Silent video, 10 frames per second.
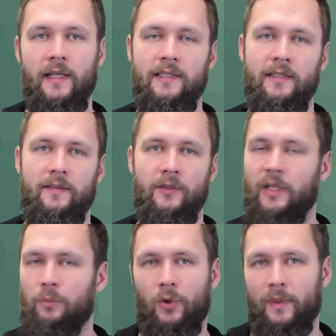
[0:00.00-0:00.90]
And yes, you
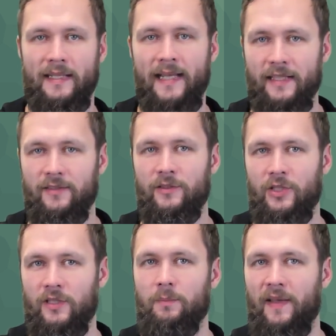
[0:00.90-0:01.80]
can probably guess
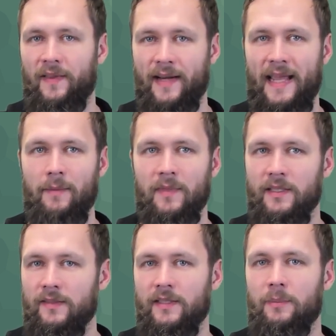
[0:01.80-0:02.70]
just by the name,
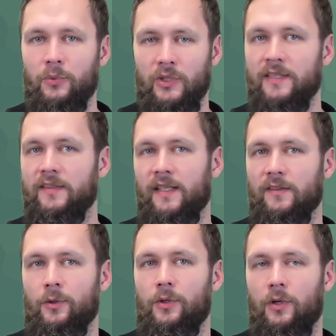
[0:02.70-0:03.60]
it is the
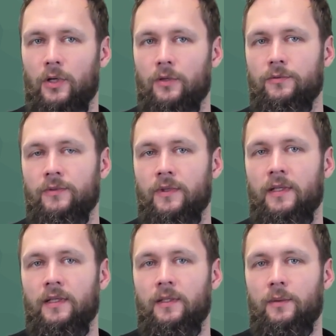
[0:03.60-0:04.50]
predecessor of
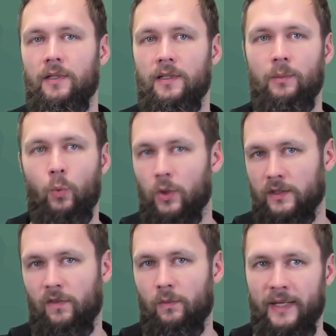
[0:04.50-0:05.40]

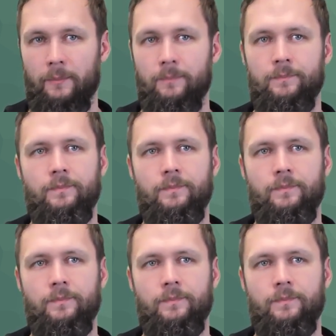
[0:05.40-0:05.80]
World3.